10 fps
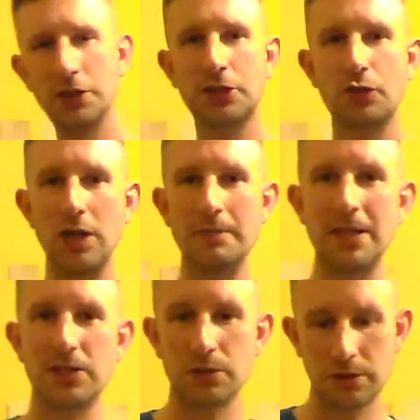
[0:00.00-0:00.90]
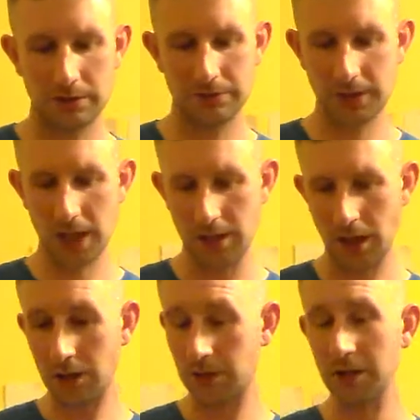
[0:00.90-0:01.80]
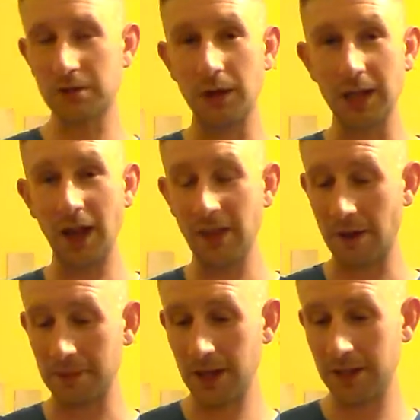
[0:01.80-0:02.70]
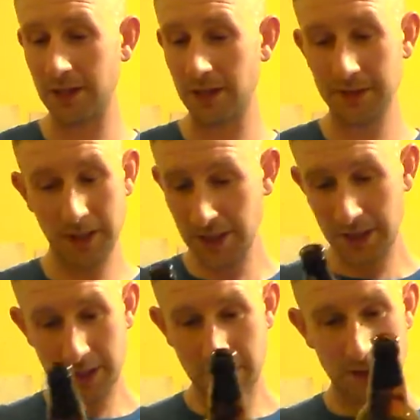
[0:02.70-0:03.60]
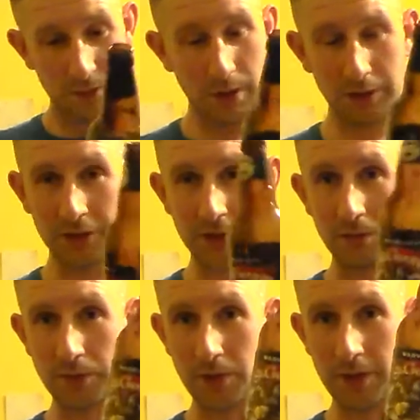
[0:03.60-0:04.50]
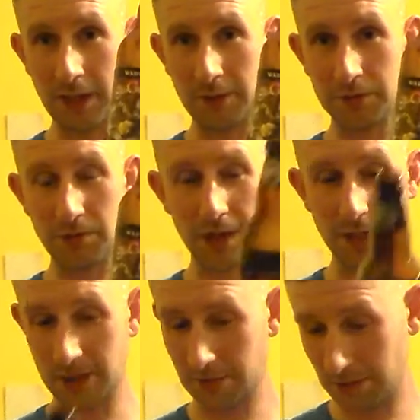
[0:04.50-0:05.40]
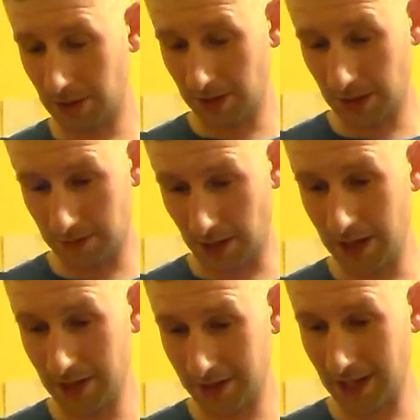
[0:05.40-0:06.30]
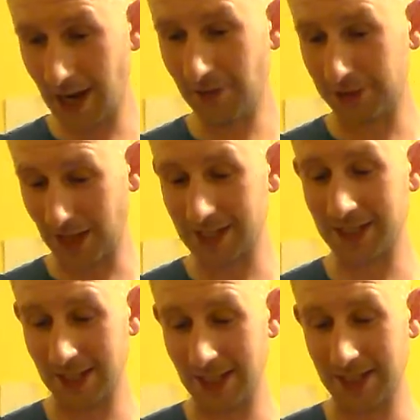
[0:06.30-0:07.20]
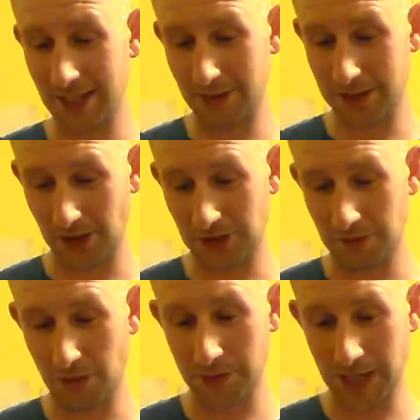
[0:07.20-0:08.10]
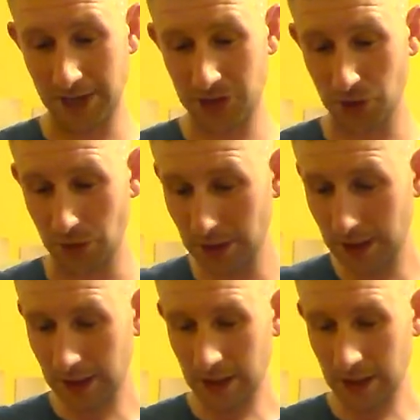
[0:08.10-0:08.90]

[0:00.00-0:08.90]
nice creamy sort of, yeah, I quite like that beer. And well done to the brewery, that was right. You were, they have tested it, and there is nothing wrong with that at all.